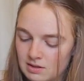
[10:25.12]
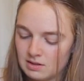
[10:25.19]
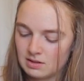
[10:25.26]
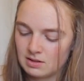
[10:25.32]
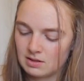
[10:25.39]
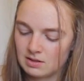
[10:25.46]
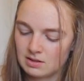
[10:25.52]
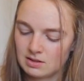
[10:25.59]

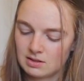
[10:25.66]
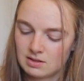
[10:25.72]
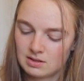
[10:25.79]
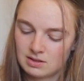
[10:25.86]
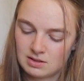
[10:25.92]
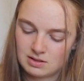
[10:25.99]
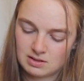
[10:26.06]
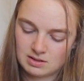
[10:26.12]

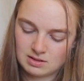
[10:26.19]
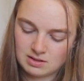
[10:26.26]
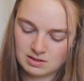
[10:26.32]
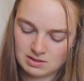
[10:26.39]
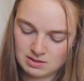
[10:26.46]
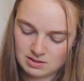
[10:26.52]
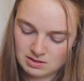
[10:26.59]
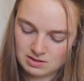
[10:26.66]

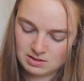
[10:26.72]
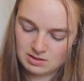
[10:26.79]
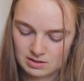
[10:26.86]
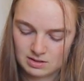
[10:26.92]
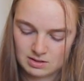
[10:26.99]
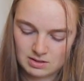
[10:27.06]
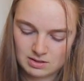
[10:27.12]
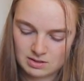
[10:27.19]

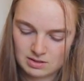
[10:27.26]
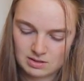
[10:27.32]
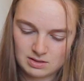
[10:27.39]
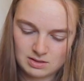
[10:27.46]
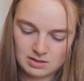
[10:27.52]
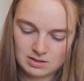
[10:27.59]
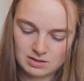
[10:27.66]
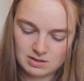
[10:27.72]

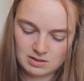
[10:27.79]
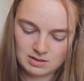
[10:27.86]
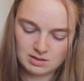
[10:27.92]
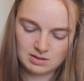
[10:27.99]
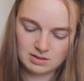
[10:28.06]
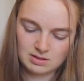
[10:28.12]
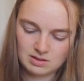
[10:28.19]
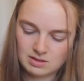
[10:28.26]

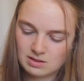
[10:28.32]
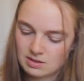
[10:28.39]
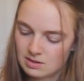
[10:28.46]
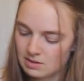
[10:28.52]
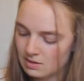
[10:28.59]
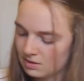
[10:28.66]
(no one is talking)